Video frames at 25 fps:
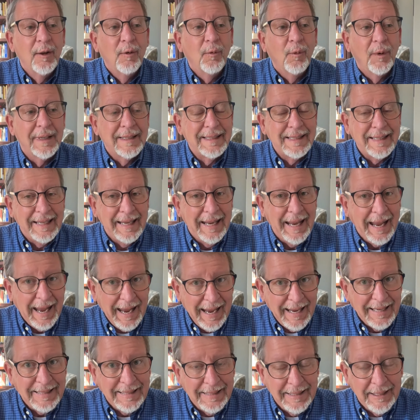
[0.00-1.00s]
Once he
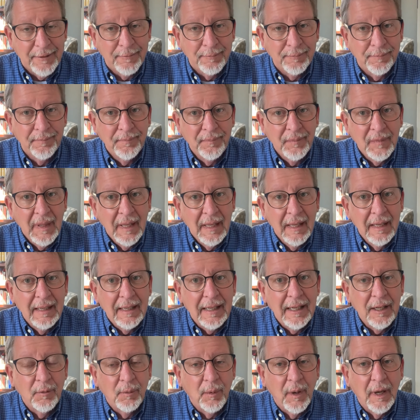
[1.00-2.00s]
had them,
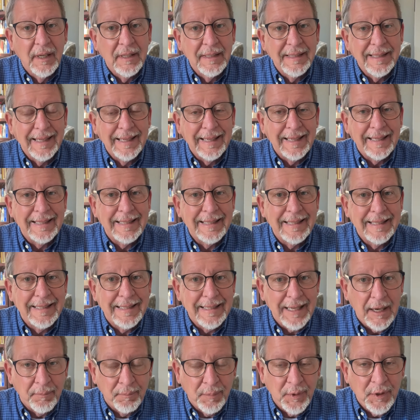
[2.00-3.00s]
he was an
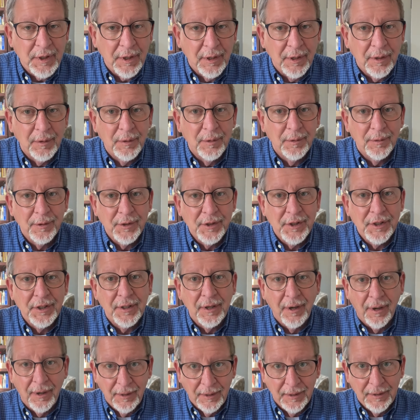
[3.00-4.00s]
exceptional
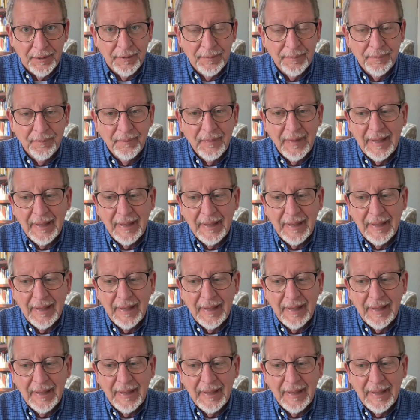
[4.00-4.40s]
scholar